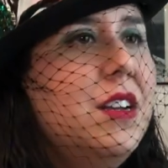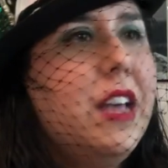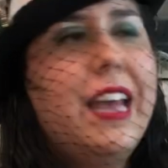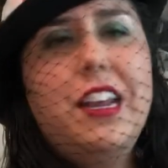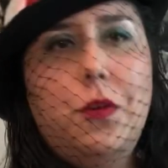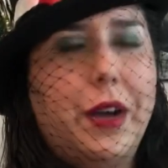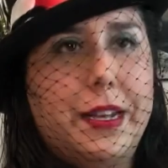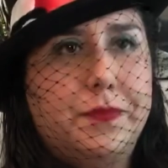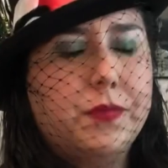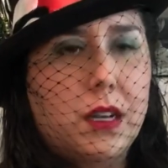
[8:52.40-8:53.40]

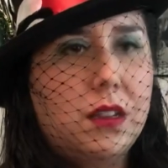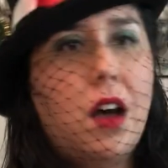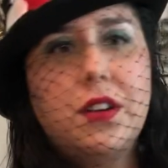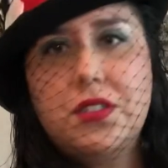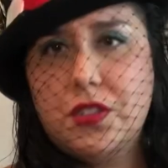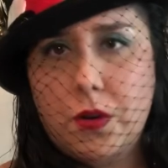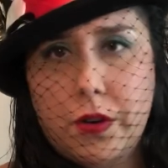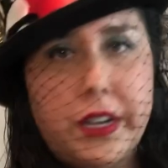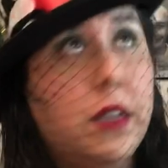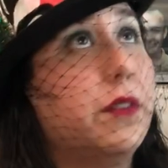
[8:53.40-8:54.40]
Anyway, long
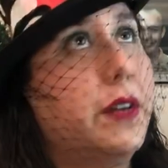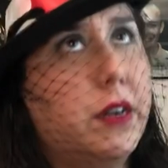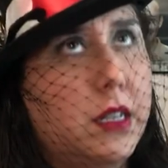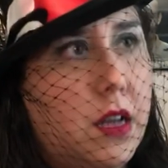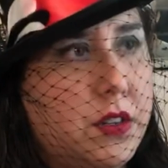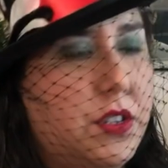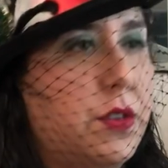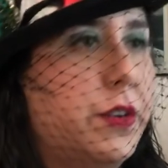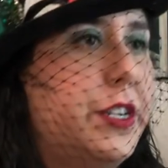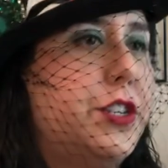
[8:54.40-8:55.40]
story, very long
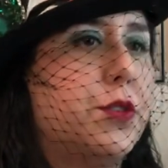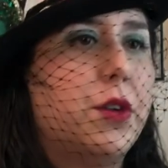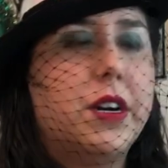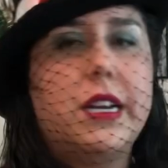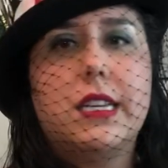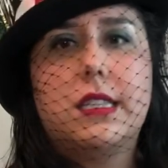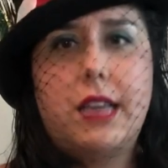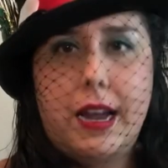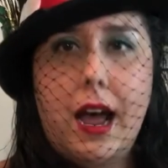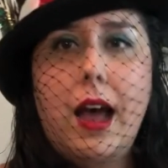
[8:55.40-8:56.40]
story short, is
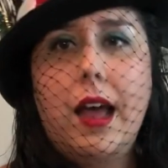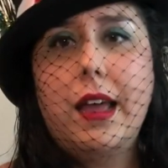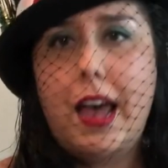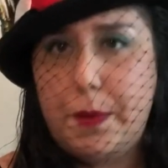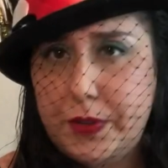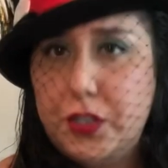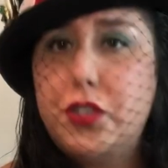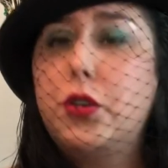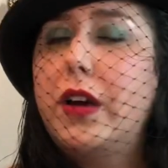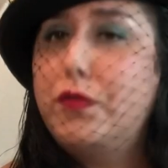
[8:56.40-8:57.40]
that I happen
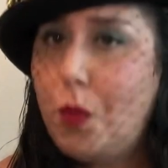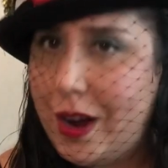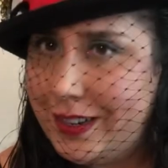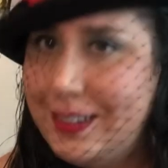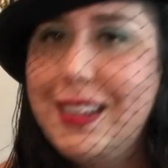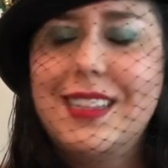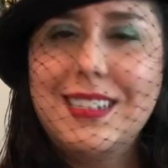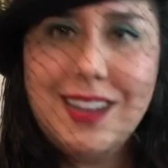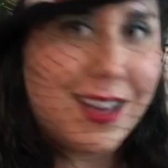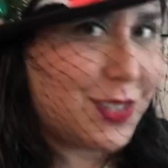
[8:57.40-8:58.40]
to have won the
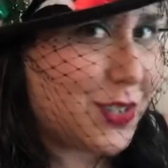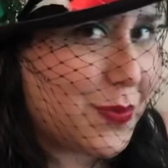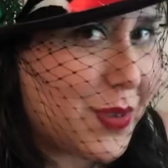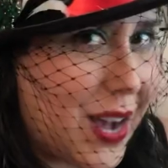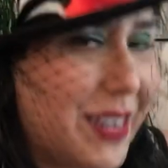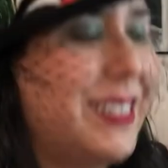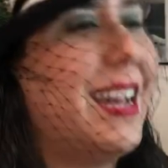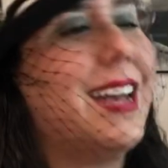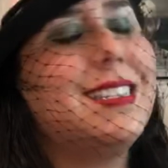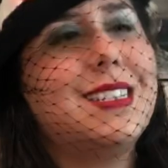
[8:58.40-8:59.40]
costume
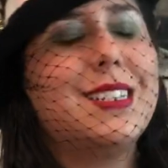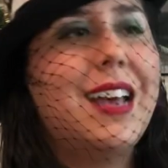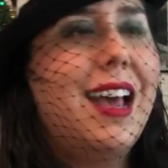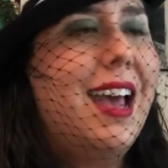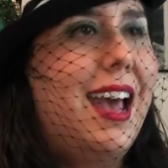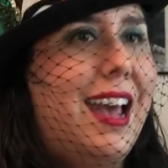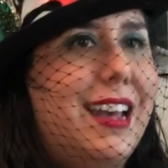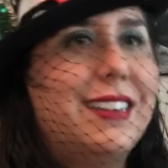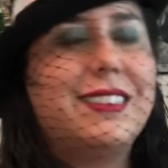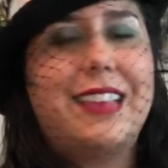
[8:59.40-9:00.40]
contest,
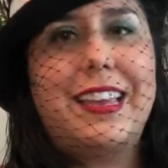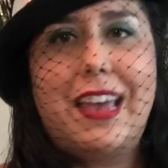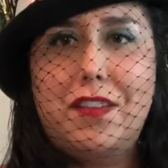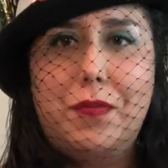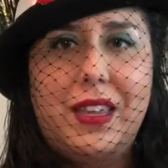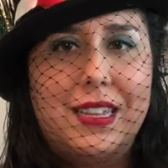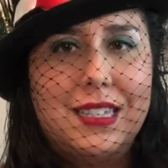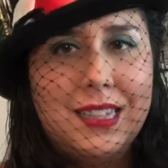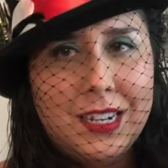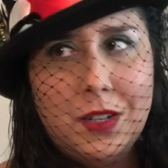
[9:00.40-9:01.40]
and they gave me
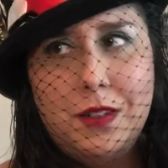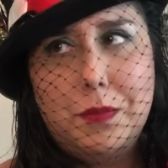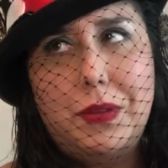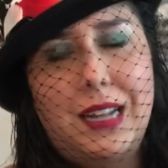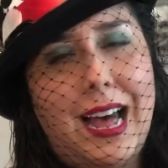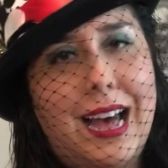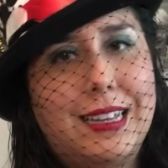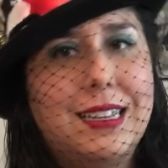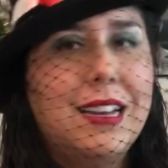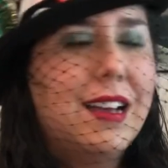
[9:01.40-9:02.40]
this little
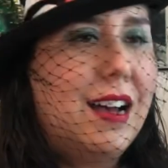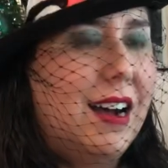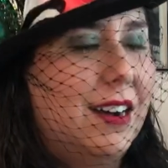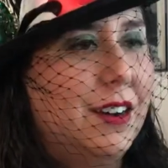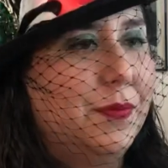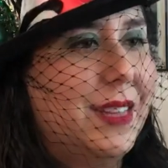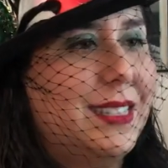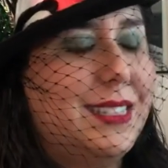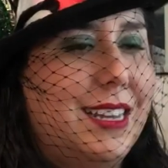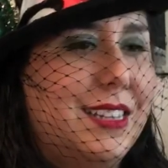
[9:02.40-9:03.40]
plaque
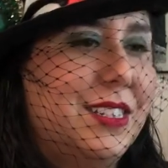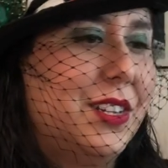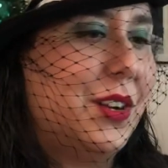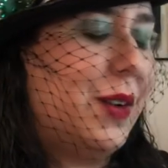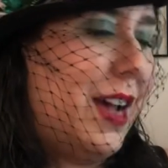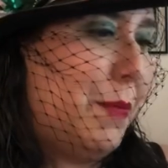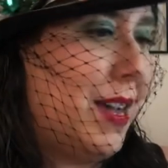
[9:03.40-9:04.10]
that says, you know, Happy